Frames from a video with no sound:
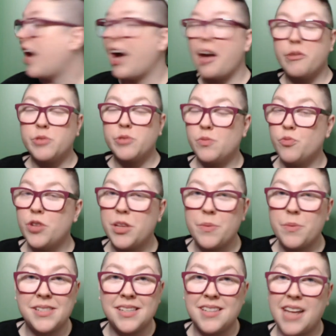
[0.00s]
I was really
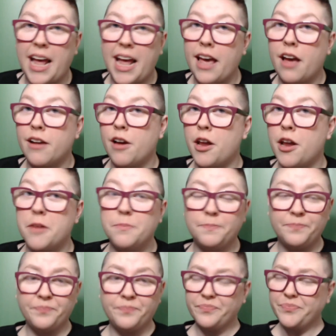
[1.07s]
busy today. I got up
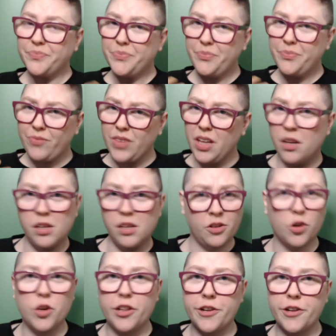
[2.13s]

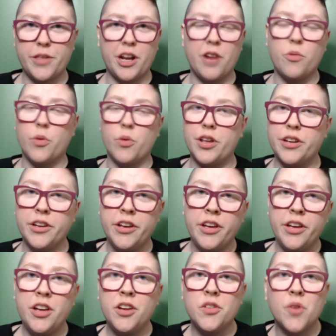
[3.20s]
earlier than I would
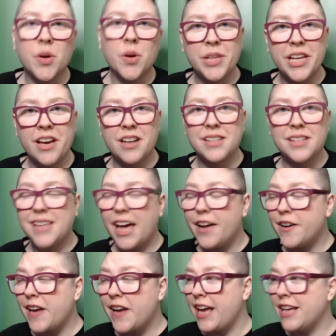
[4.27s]
normally on a
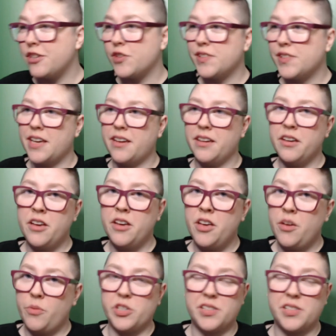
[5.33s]
Saturday and
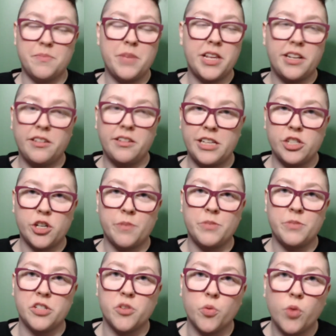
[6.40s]
we just immediately
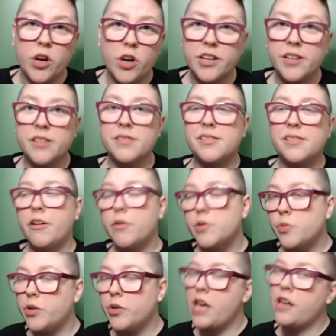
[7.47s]
jumped into work. Sarah
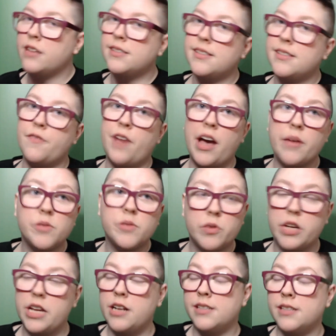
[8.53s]
was working on stuff. I was
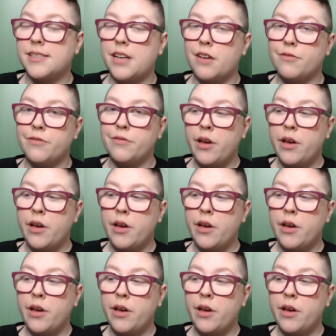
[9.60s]
working on stuff.